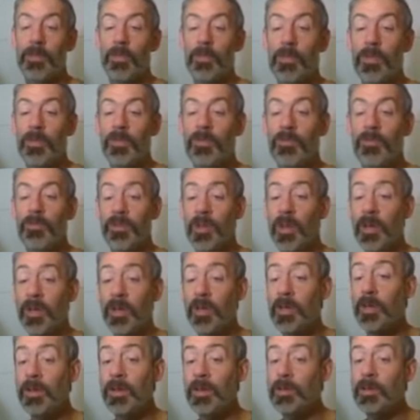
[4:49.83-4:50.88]

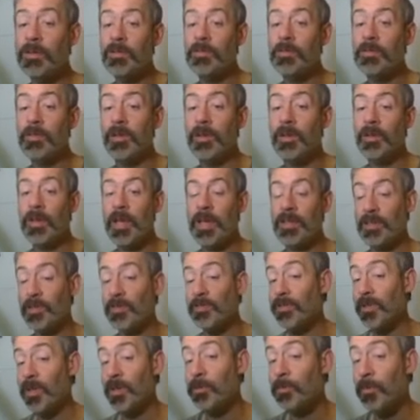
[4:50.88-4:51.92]
flood as a
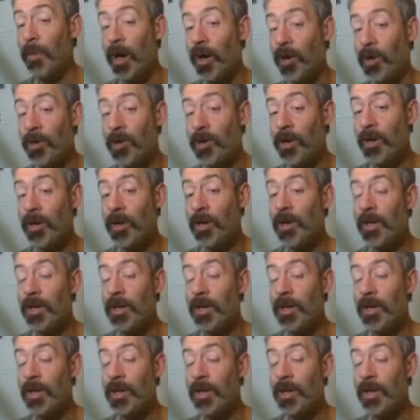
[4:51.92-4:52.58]
flood monitor,